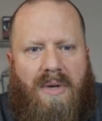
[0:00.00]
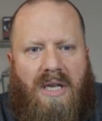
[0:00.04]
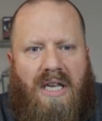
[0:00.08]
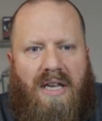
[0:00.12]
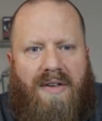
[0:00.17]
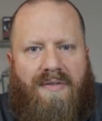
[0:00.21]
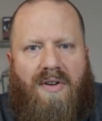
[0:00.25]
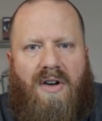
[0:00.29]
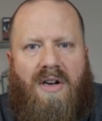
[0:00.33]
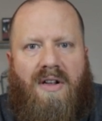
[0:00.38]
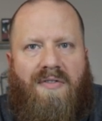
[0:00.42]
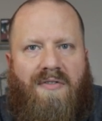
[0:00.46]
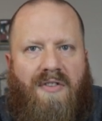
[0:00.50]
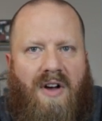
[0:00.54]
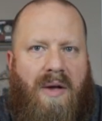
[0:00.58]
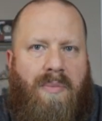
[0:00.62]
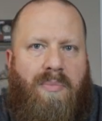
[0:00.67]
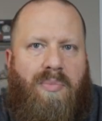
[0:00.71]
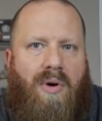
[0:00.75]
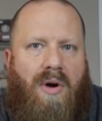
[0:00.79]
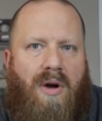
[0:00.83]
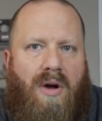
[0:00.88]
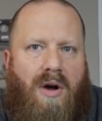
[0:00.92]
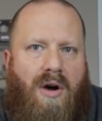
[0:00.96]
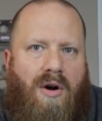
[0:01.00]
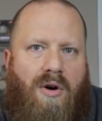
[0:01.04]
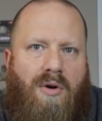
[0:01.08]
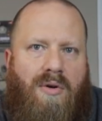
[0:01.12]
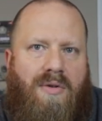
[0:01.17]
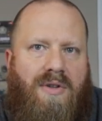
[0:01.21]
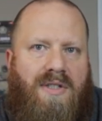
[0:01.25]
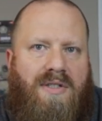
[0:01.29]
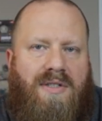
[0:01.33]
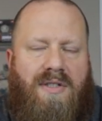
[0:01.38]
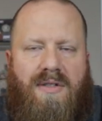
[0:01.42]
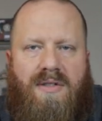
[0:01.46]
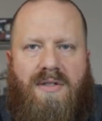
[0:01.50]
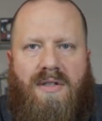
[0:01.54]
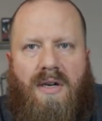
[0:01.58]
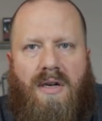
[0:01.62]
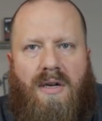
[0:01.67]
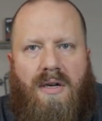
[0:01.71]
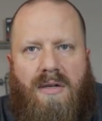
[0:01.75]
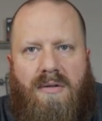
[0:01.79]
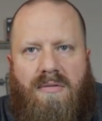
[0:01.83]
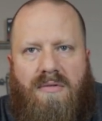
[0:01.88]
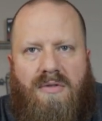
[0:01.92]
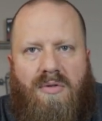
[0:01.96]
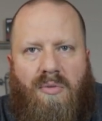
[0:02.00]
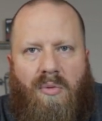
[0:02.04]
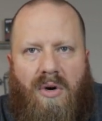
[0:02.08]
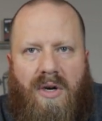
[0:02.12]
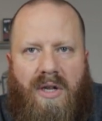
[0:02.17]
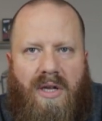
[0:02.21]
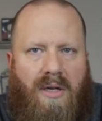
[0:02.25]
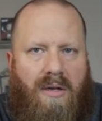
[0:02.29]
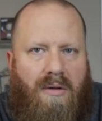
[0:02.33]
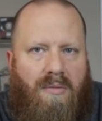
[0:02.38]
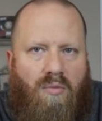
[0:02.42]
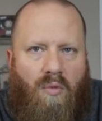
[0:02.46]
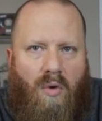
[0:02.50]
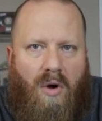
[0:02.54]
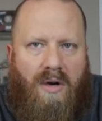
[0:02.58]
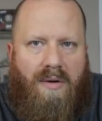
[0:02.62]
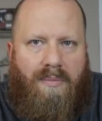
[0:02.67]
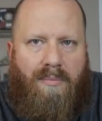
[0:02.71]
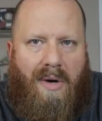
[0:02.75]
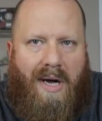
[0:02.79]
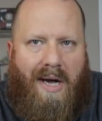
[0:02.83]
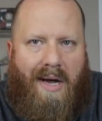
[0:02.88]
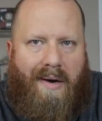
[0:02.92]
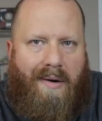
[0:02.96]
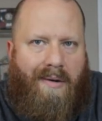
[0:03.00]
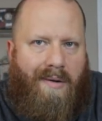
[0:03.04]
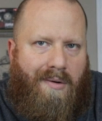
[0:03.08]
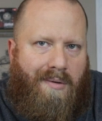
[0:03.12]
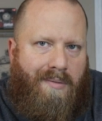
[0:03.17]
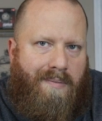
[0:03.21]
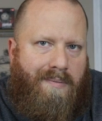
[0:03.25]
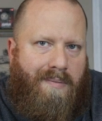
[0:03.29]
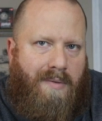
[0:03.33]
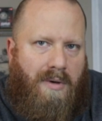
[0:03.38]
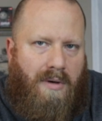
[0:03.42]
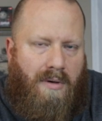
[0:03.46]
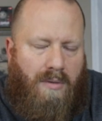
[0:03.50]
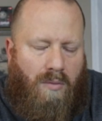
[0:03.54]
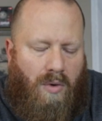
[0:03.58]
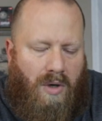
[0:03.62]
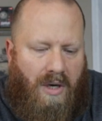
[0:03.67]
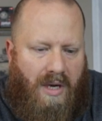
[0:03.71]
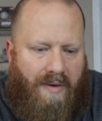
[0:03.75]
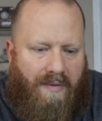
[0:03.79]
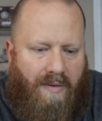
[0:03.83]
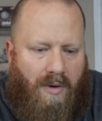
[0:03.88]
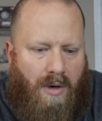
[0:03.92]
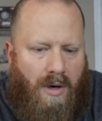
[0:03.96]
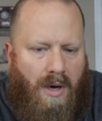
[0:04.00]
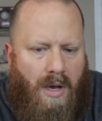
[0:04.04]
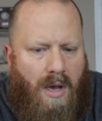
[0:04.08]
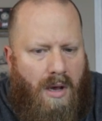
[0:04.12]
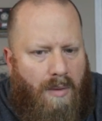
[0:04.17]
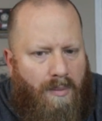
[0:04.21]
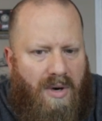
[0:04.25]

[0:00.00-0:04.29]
even if I put, oh, this is a 21 bottle or whatever.